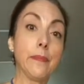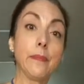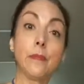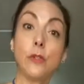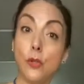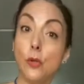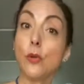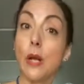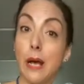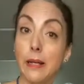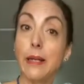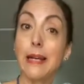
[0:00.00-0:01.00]
you could
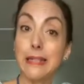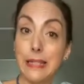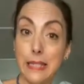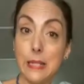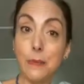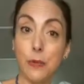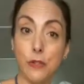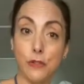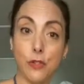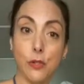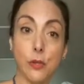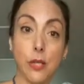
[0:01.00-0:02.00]
add a teaspoon of
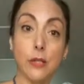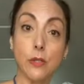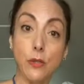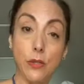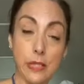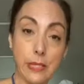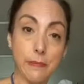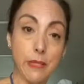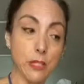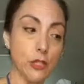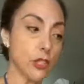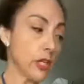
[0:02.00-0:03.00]
sugar to this
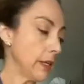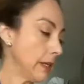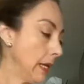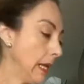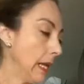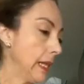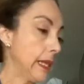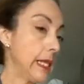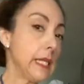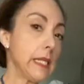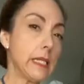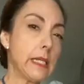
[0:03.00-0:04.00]
mixture.
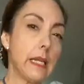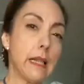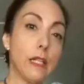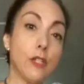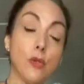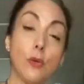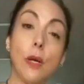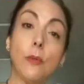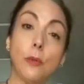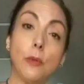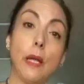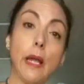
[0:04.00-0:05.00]
The sugar
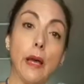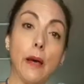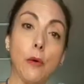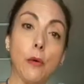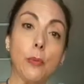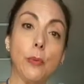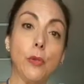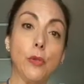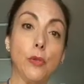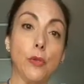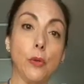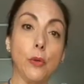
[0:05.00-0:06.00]
will help
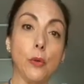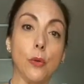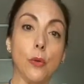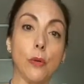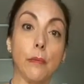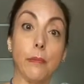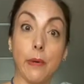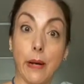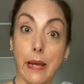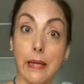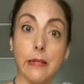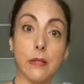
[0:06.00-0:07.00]
your
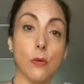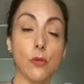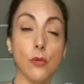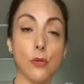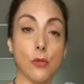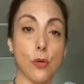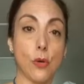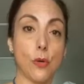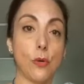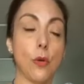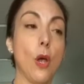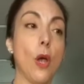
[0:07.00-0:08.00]
bread or your
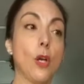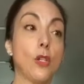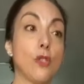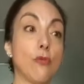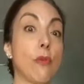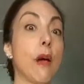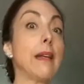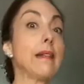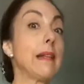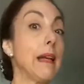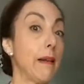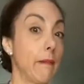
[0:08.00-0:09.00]
dough to rise
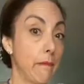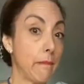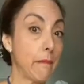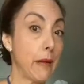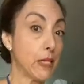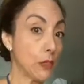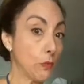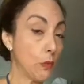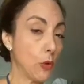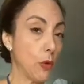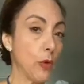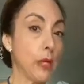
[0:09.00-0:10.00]
much
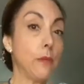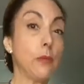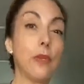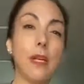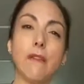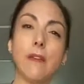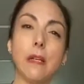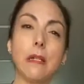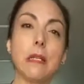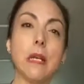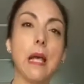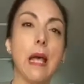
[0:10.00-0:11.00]
more. It will give it
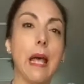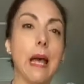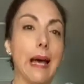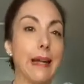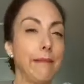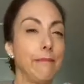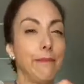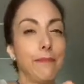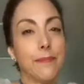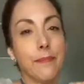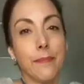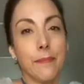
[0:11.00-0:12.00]
a
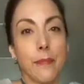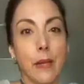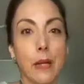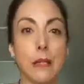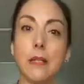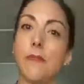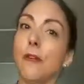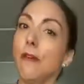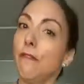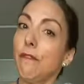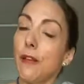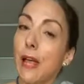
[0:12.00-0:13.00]

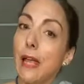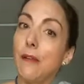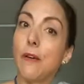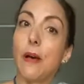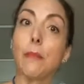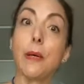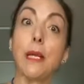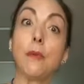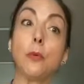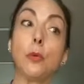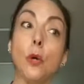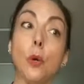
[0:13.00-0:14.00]
different flavor, but it
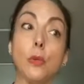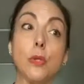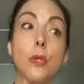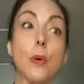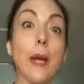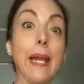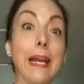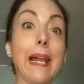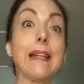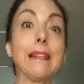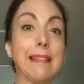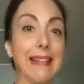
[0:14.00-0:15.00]
will also
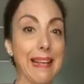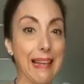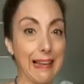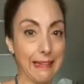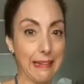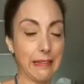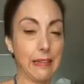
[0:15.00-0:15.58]
enhance the color.